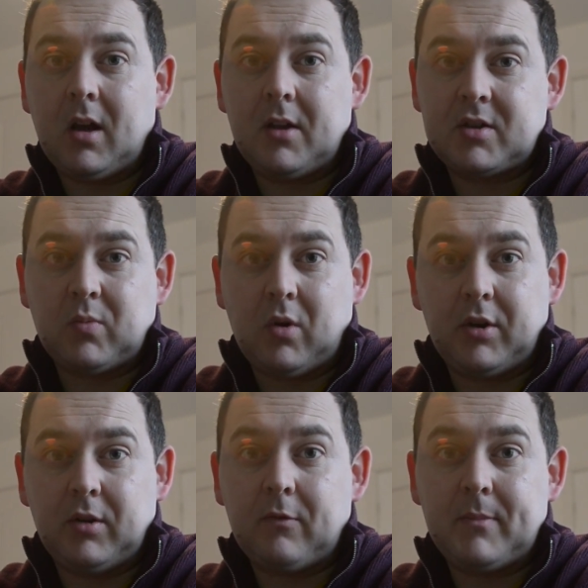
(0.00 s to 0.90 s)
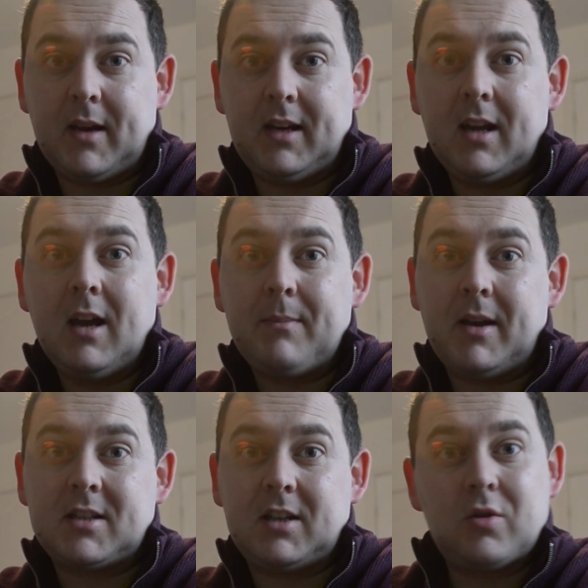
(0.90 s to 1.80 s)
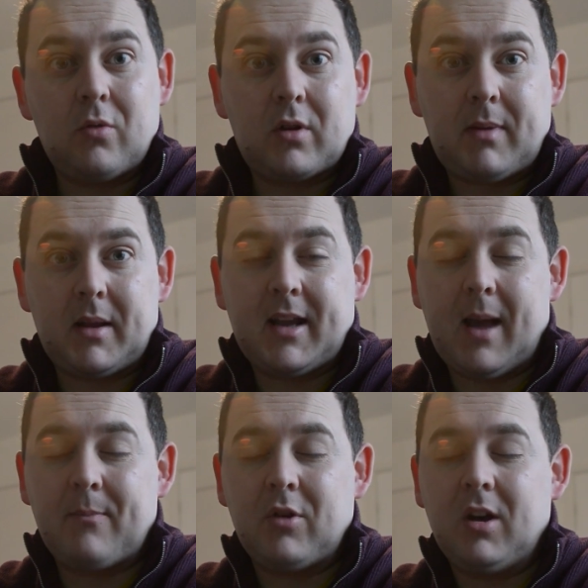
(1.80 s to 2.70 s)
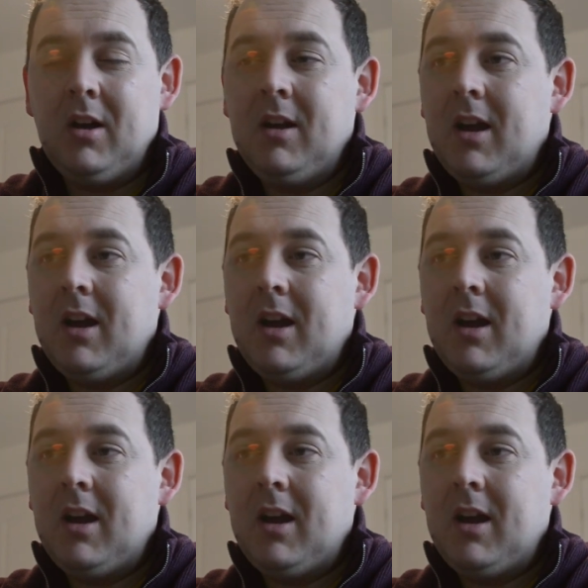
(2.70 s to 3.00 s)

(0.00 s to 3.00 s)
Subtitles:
There's one of me basically talking about the camera,